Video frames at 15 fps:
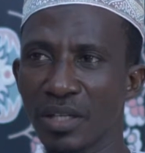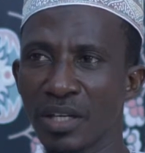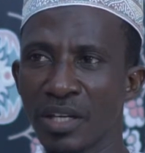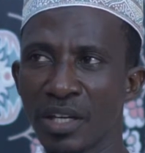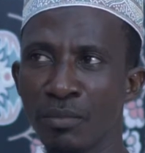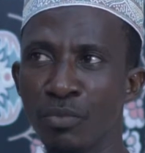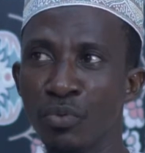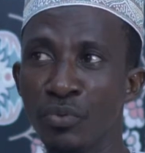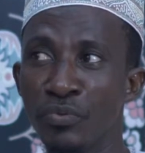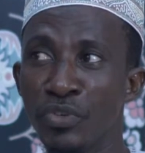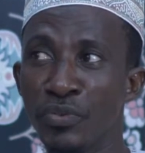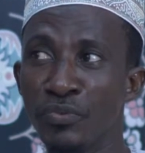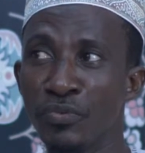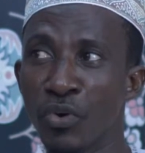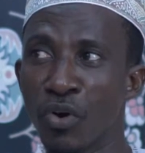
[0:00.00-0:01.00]
In a
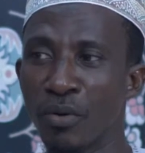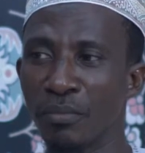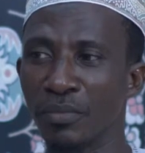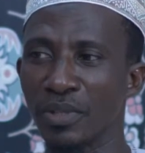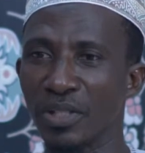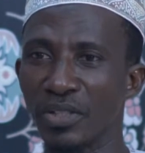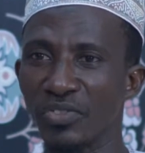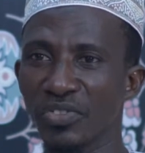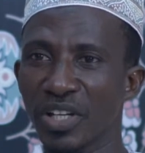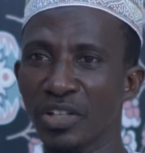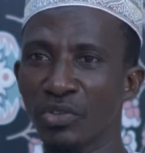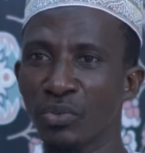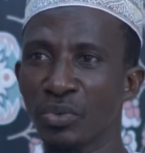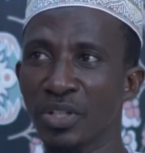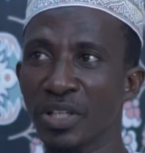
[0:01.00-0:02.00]
movie form, they
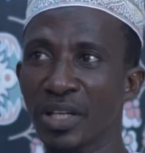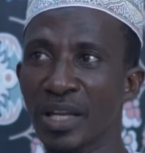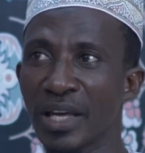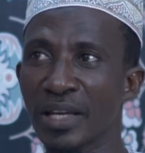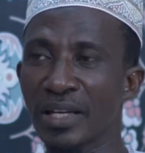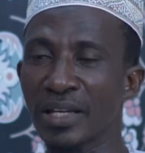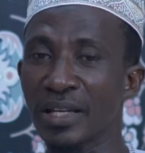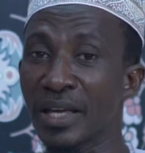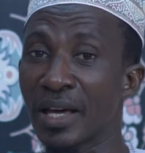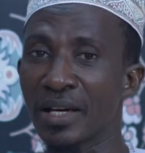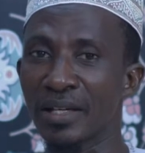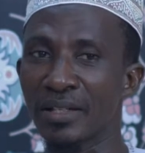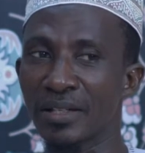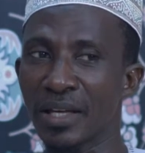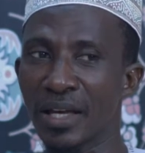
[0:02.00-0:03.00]
start looking like
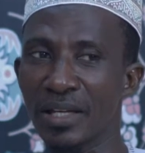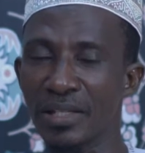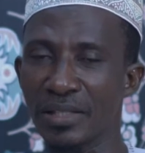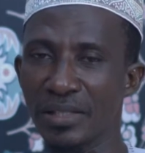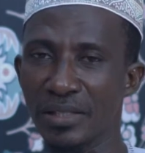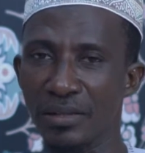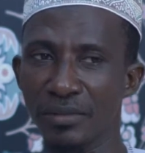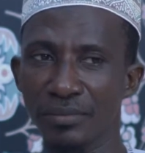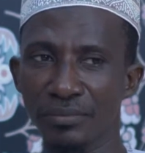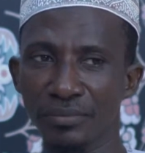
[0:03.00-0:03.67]
reality.